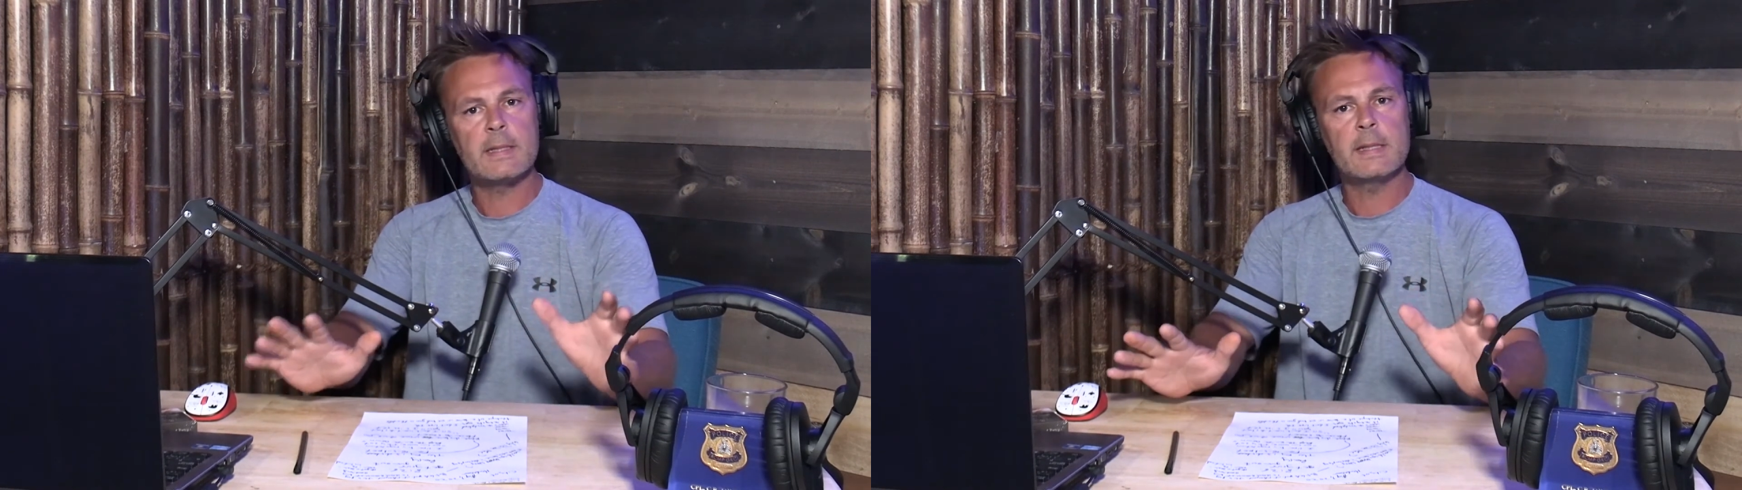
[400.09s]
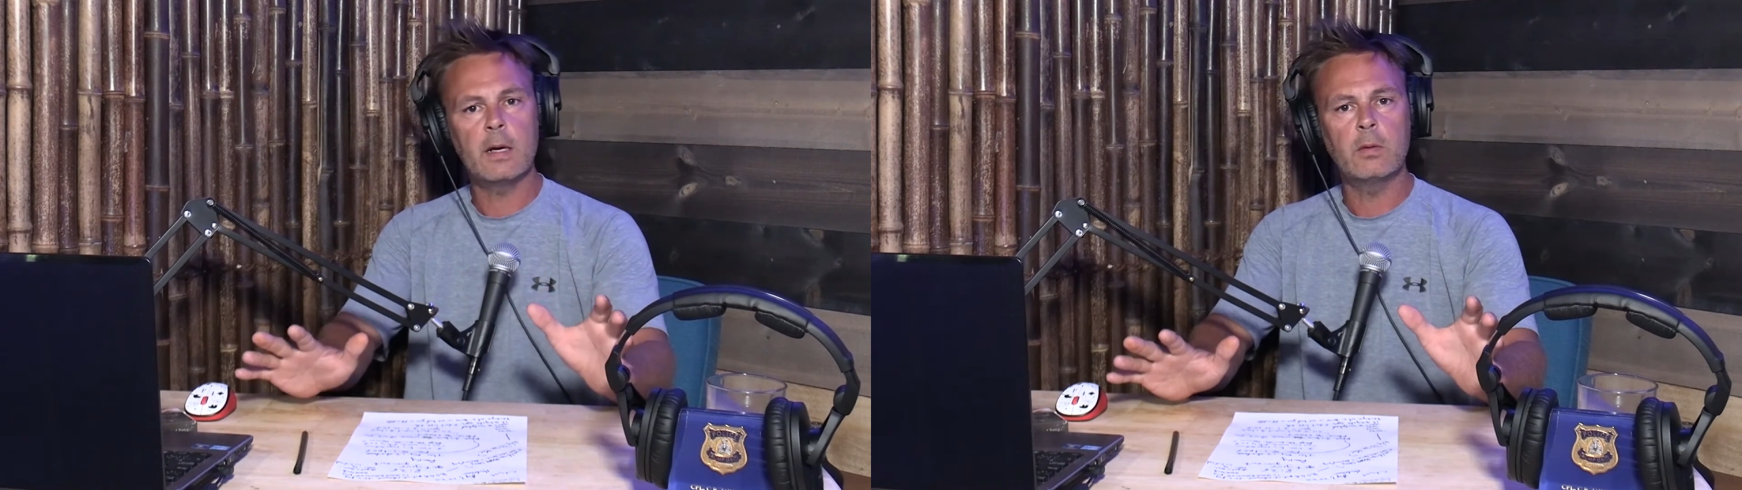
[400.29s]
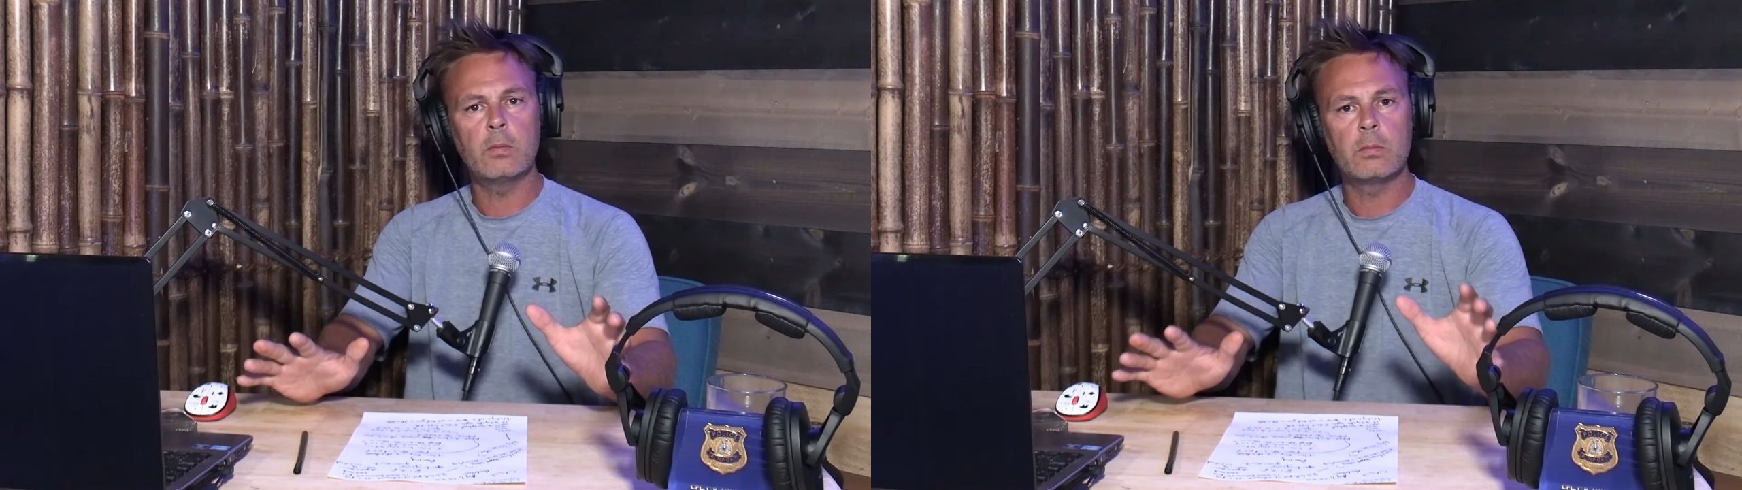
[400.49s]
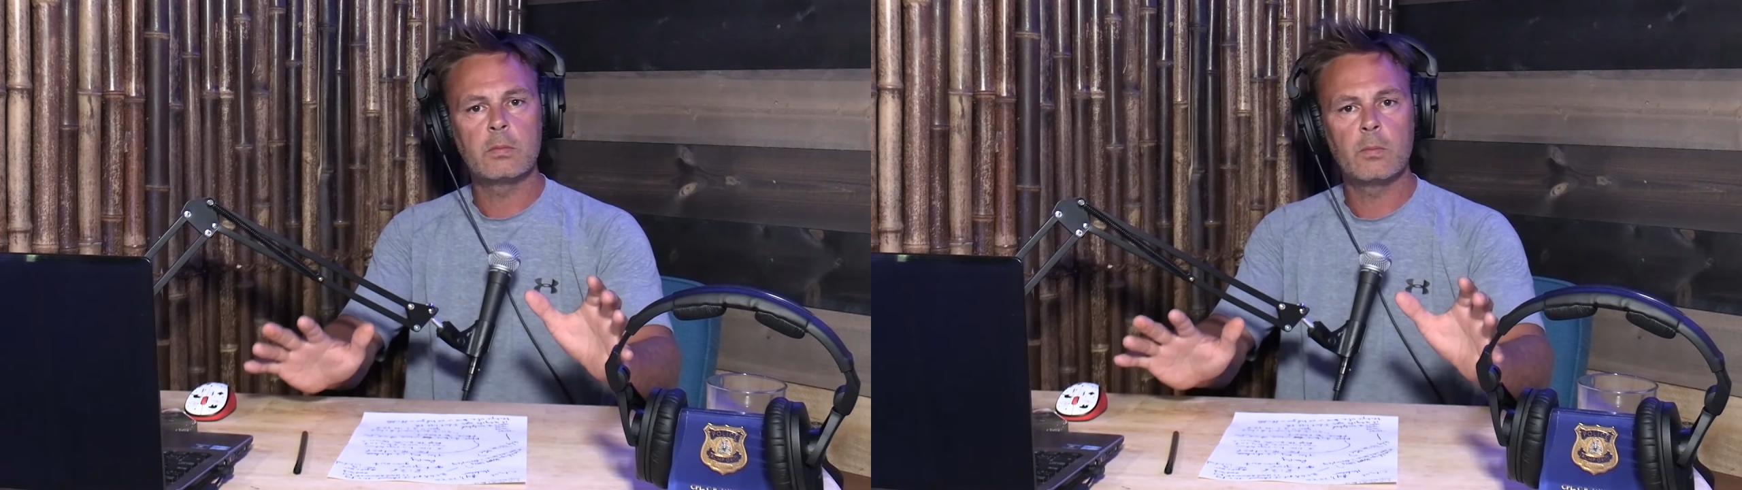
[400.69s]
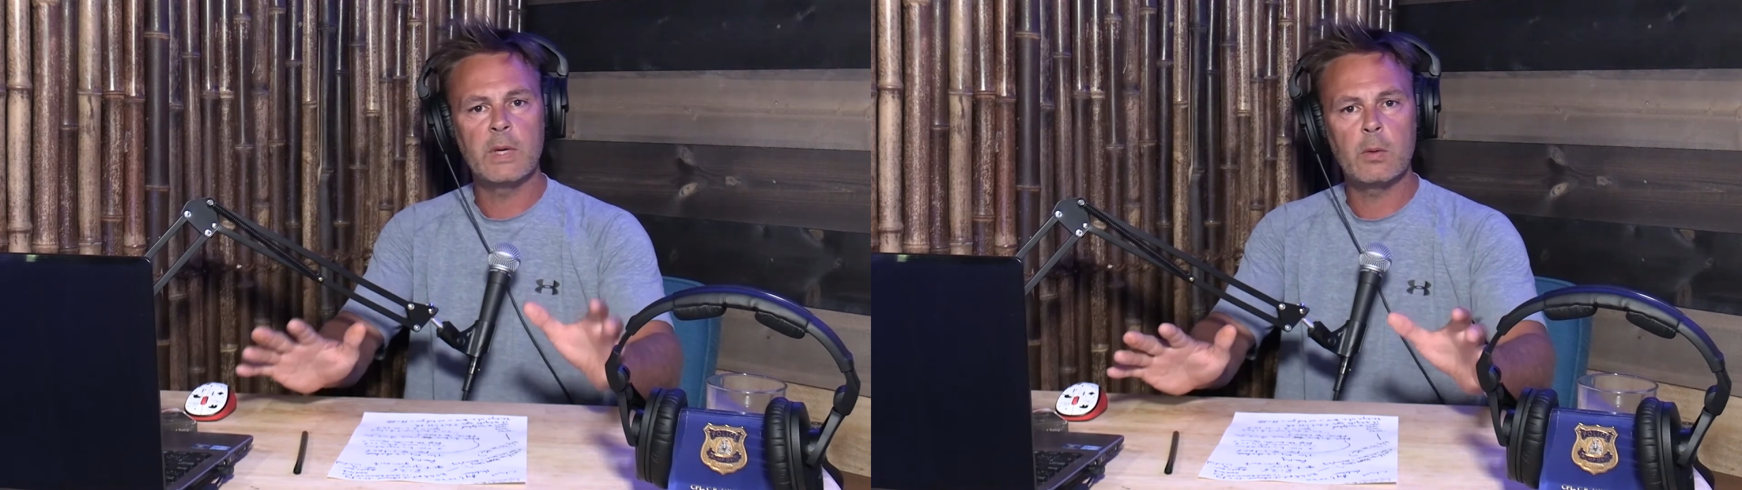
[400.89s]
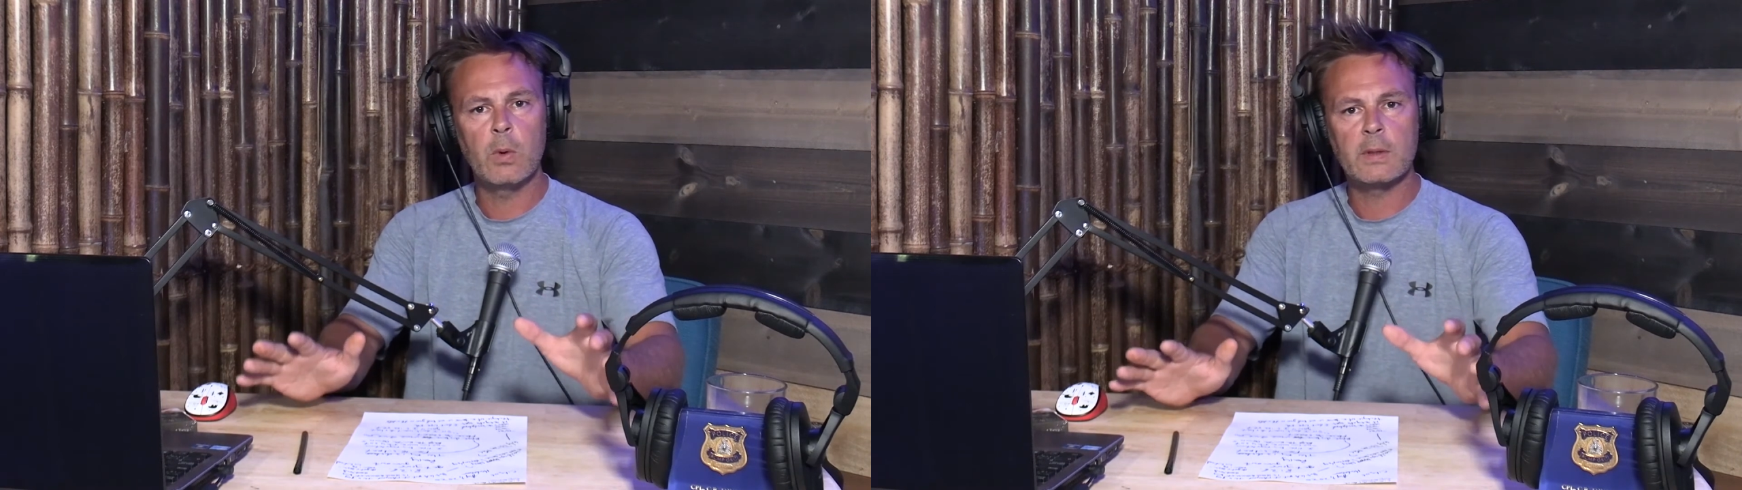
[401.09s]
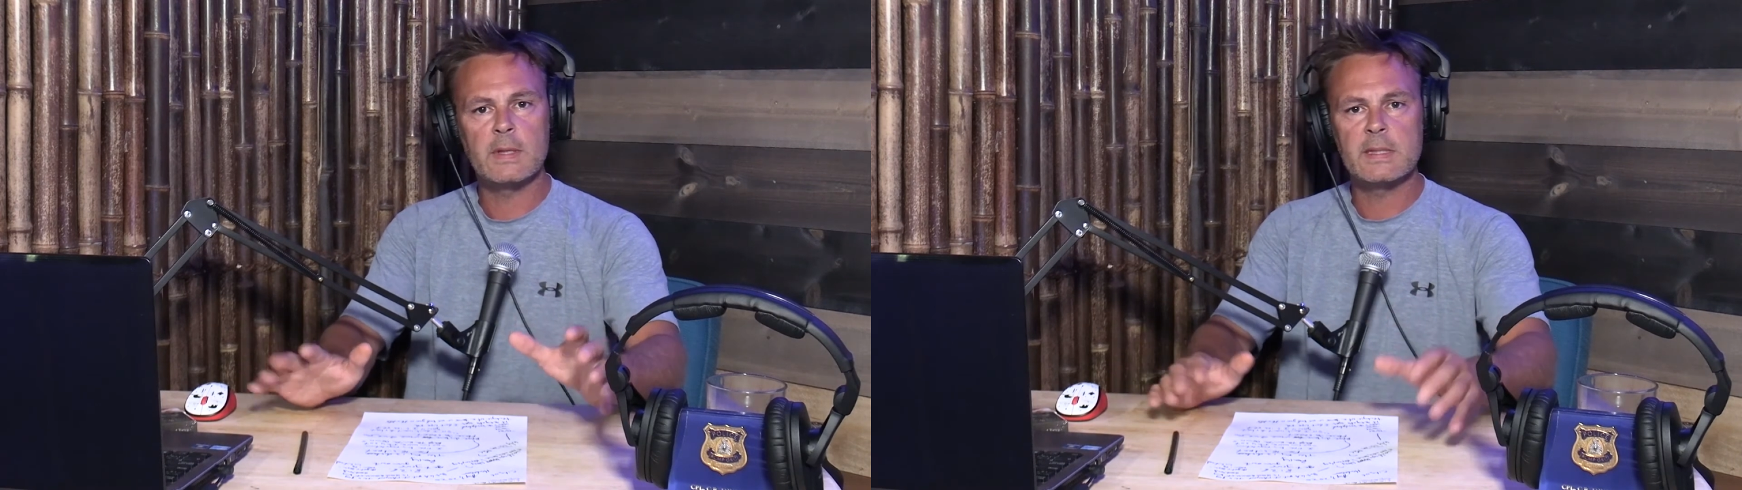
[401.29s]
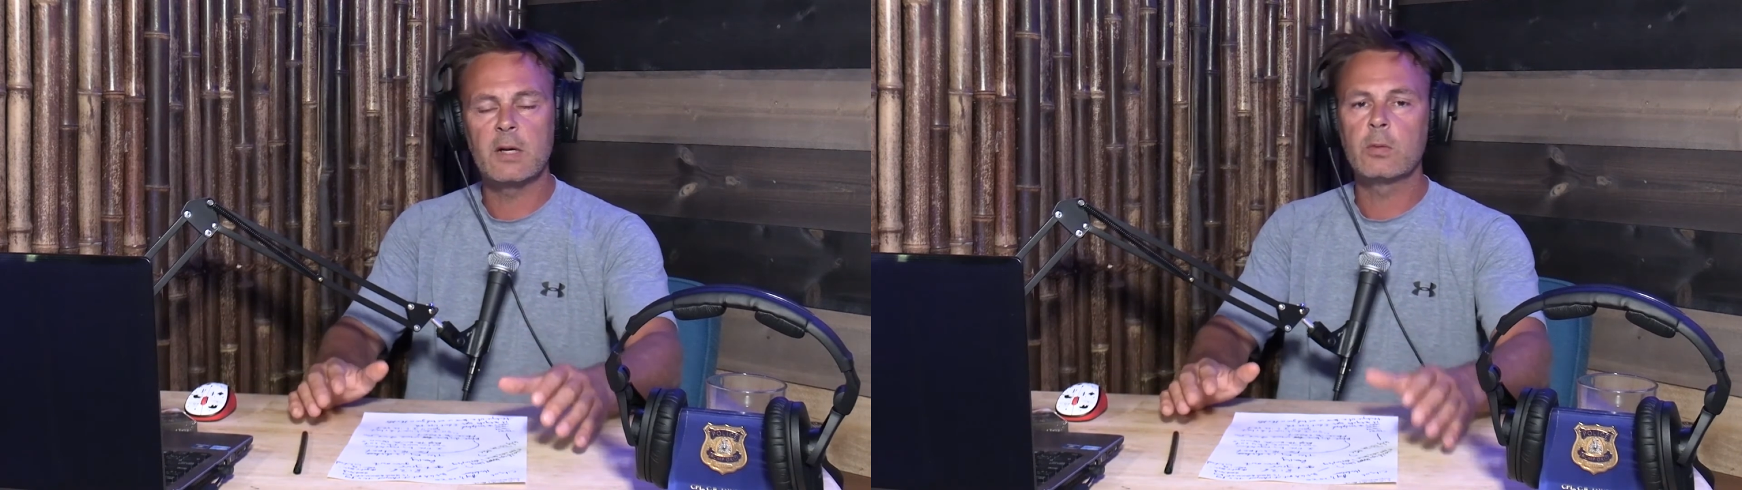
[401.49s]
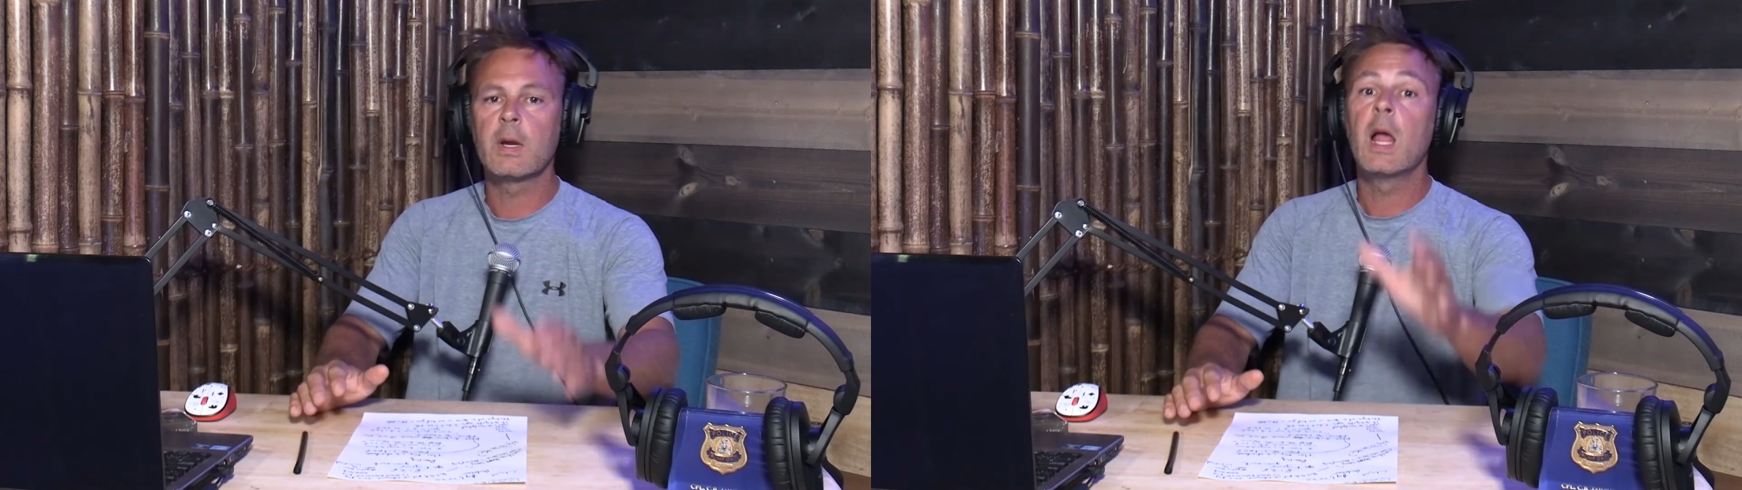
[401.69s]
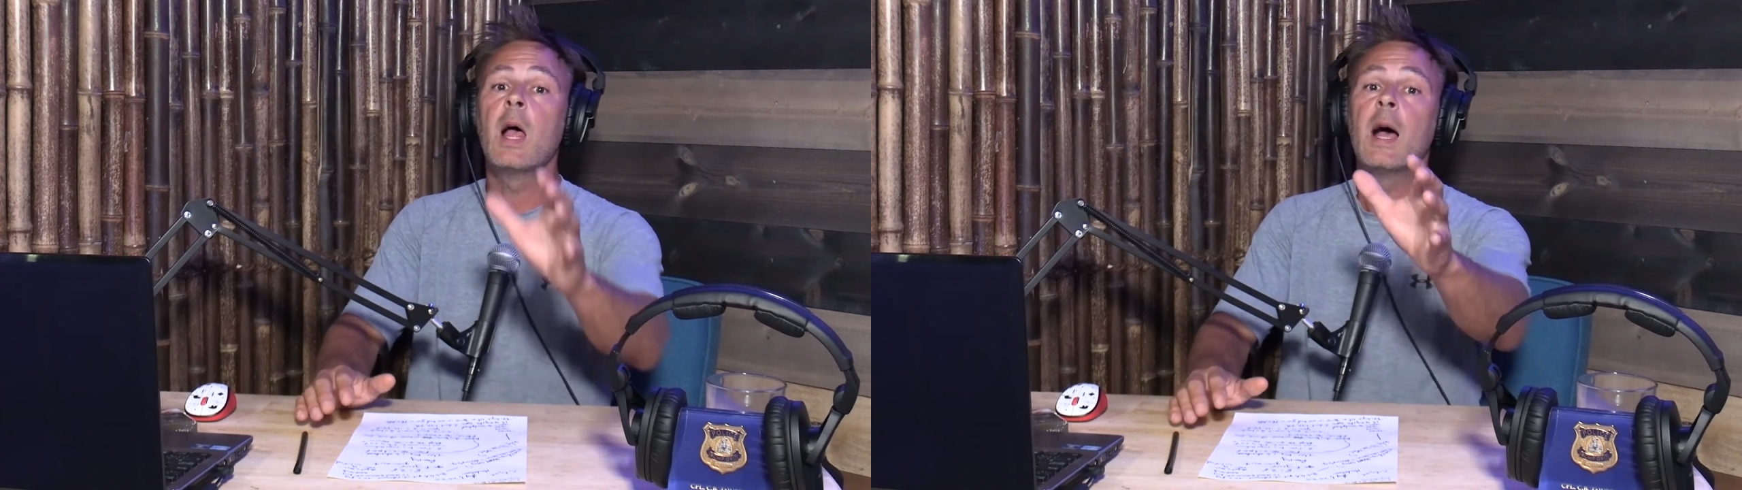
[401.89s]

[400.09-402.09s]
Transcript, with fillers: this out. We can work this out.